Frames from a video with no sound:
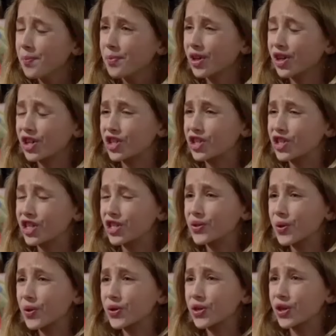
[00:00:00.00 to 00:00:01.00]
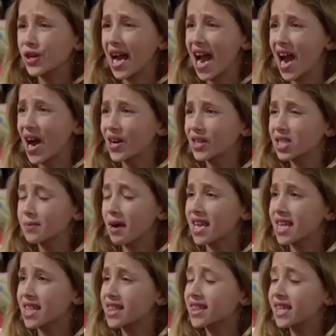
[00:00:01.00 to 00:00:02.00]
Because she sold her hair to buy
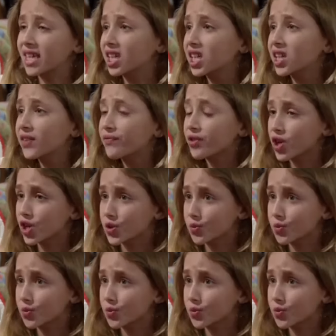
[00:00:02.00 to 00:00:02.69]
a thingy for his